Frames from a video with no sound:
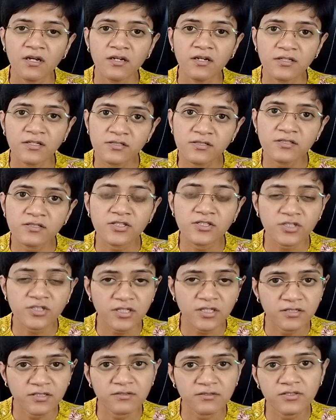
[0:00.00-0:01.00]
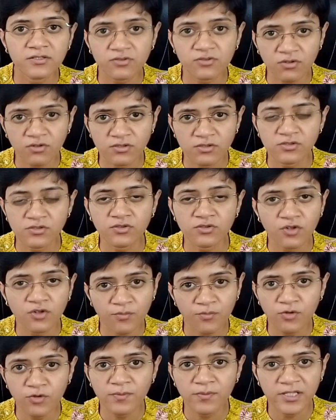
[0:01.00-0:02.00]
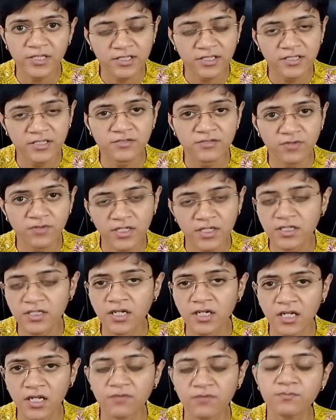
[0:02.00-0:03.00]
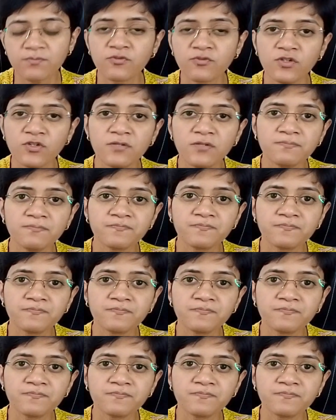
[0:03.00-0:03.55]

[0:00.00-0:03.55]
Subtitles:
In such cases also homeopathy is very helpful.